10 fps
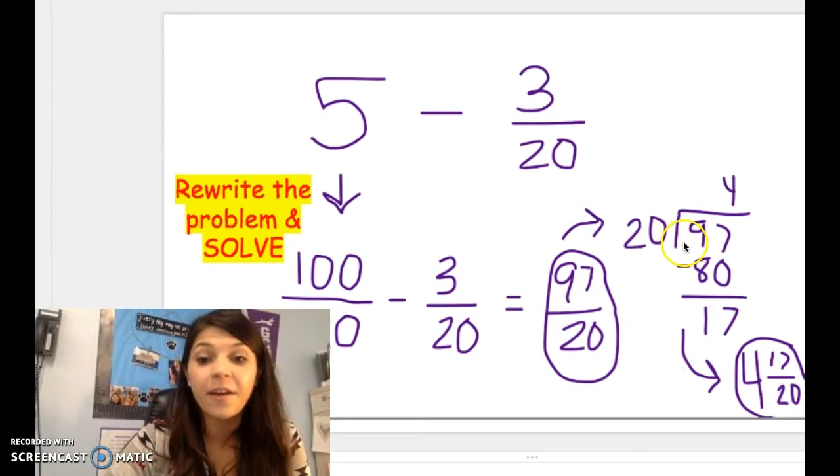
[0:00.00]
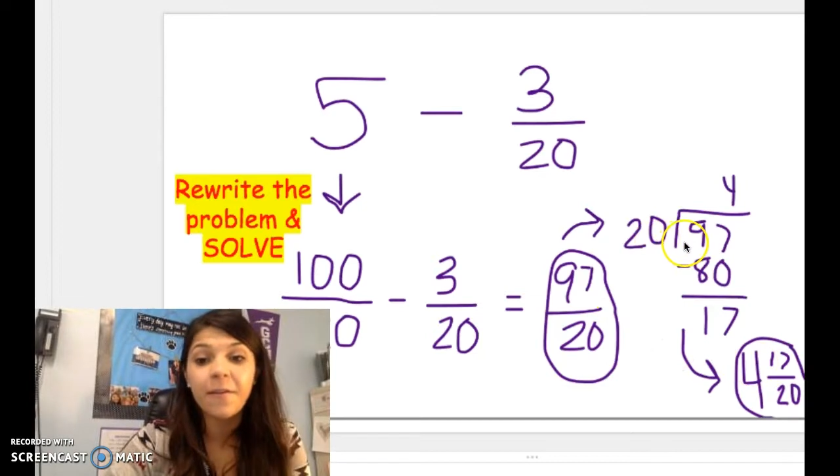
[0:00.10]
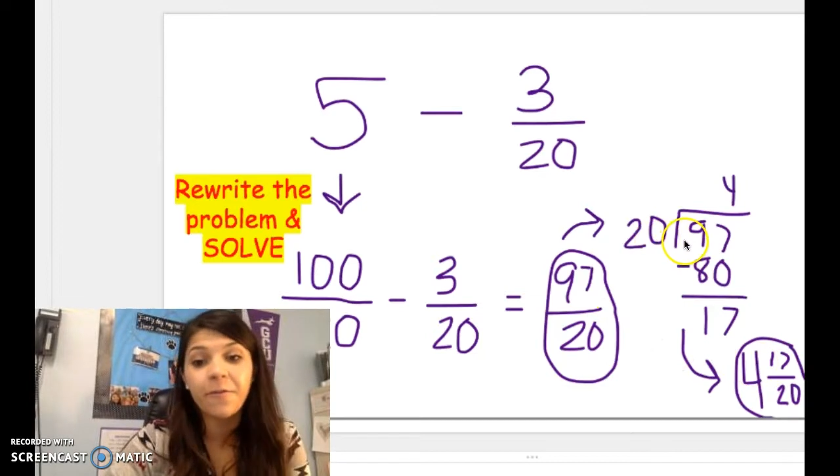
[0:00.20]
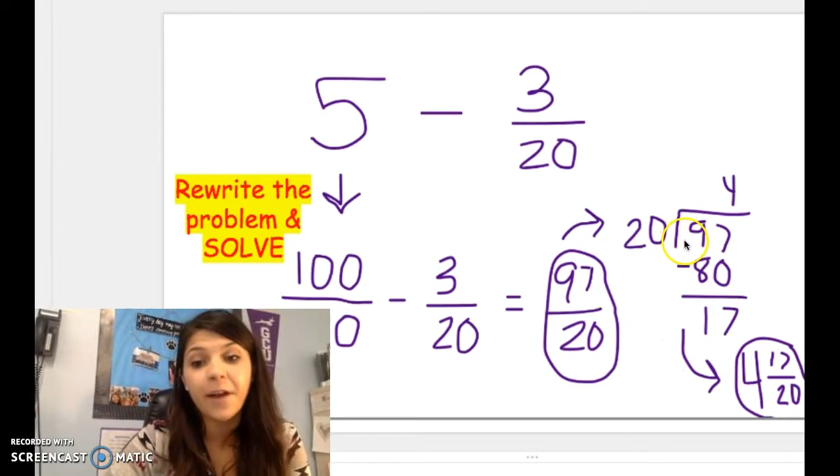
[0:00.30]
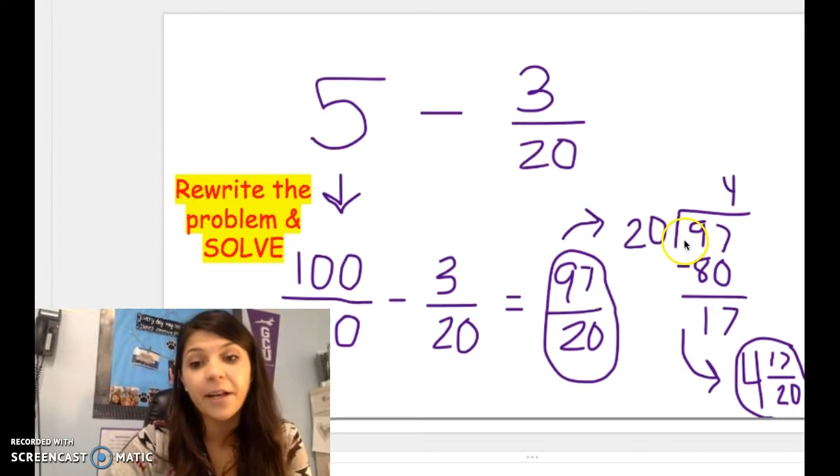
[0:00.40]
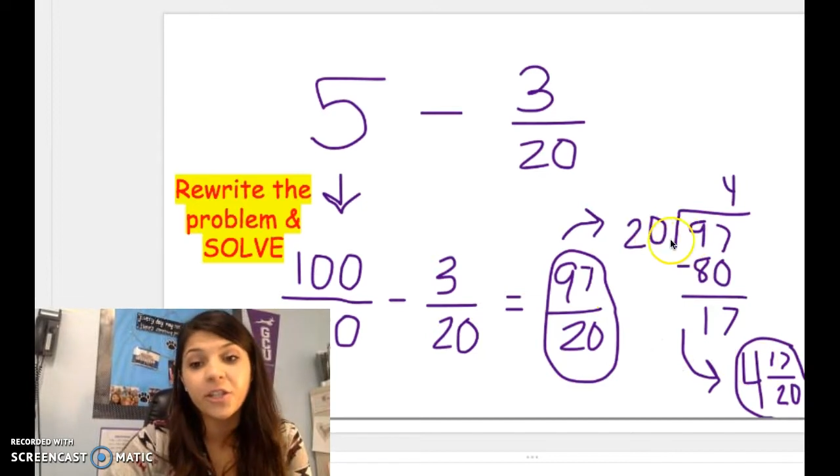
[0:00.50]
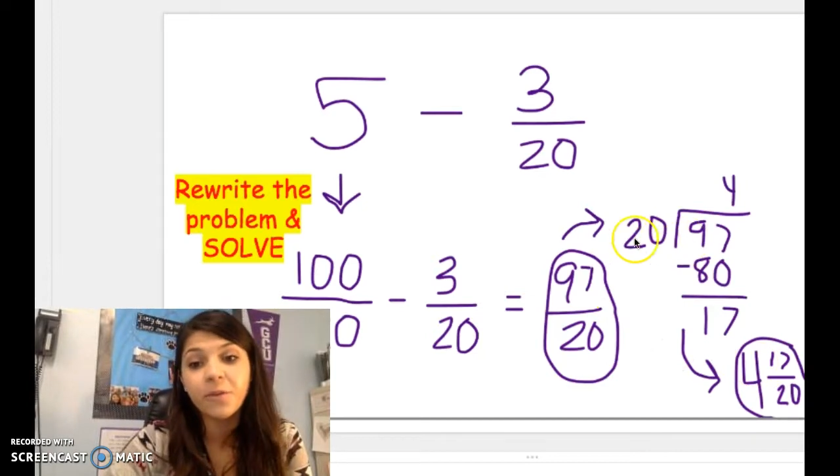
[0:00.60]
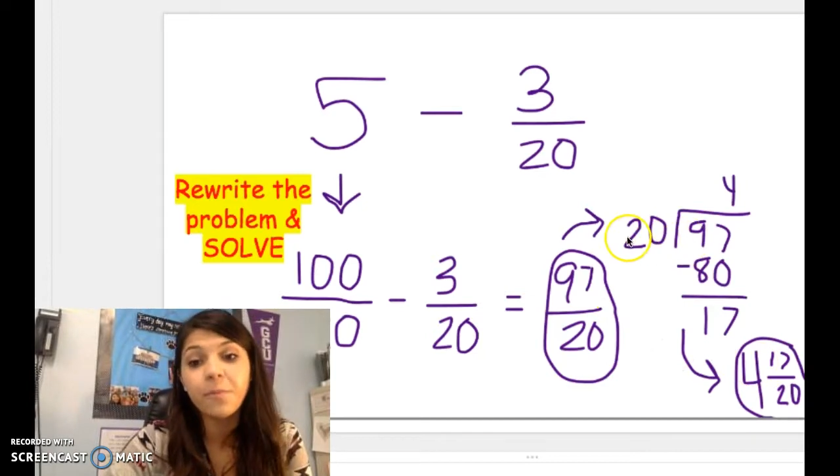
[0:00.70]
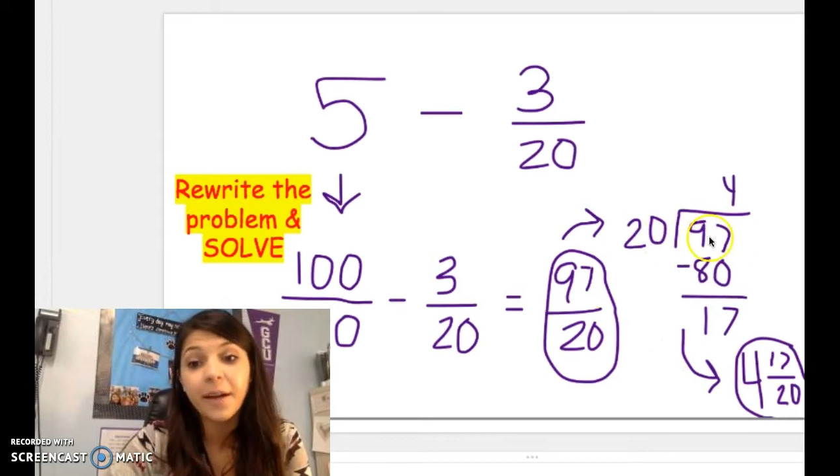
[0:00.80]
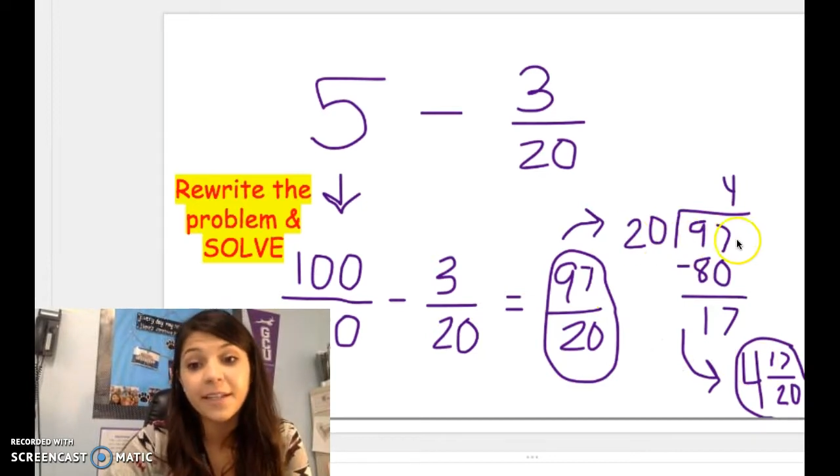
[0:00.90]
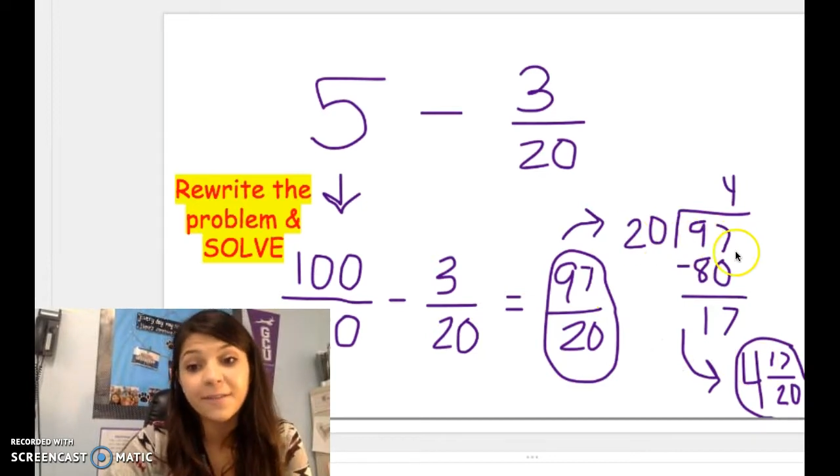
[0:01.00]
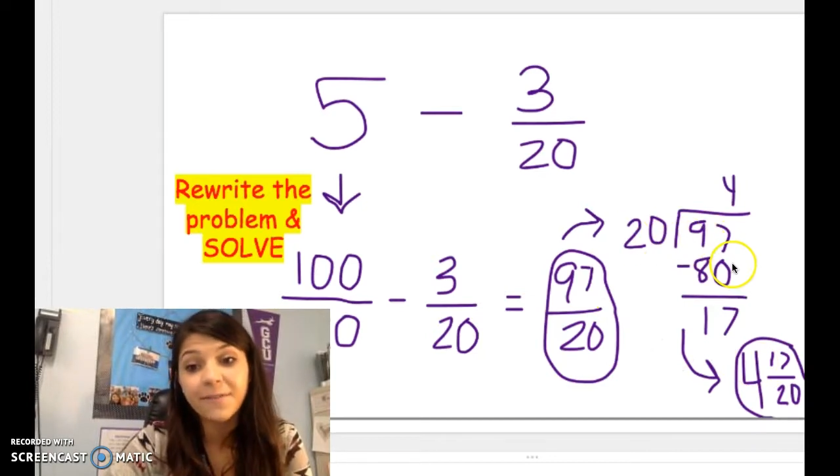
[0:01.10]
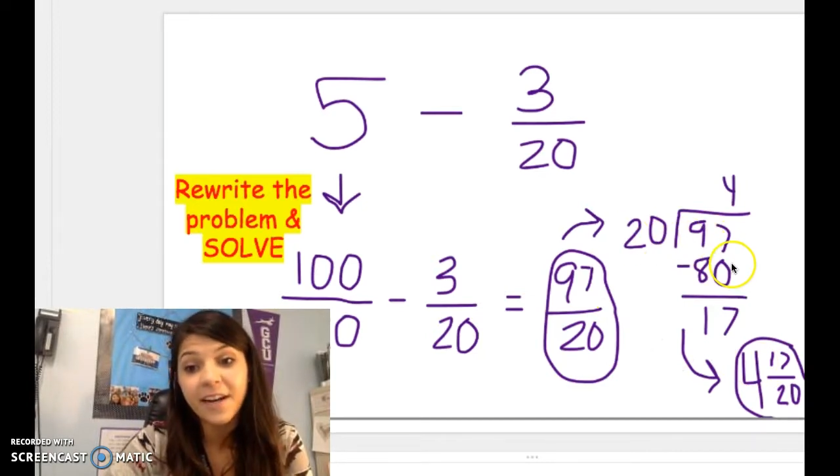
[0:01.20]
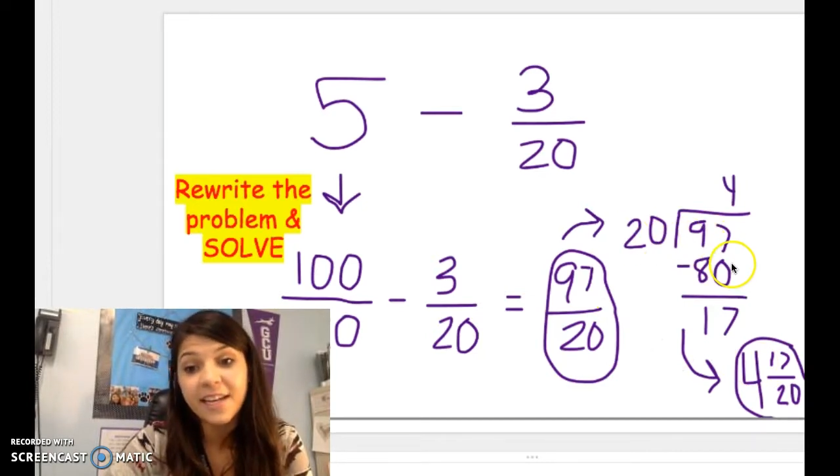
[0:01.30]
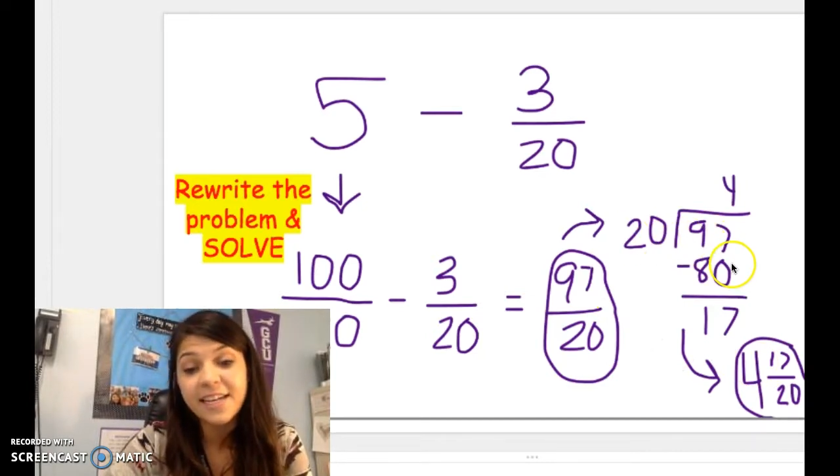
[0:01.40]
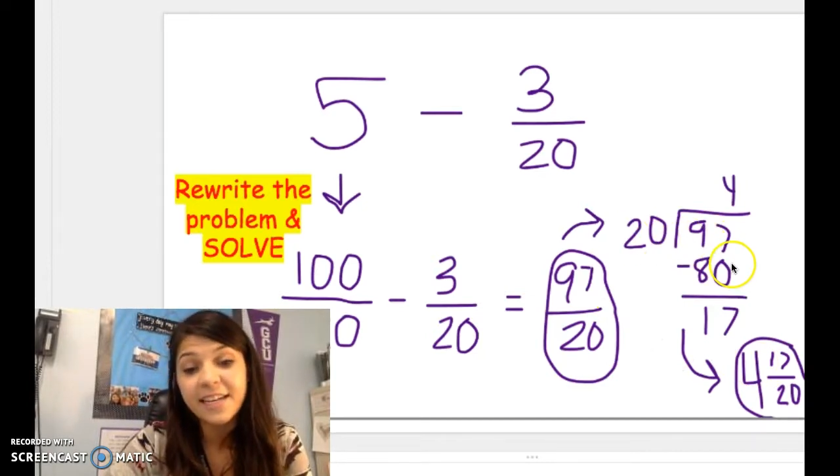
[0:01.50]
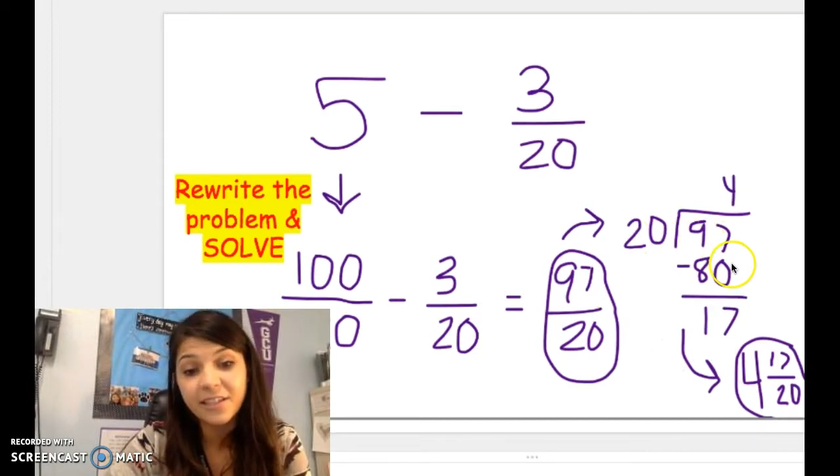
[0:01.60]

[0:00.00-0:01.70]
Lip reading: that fraction by dividing it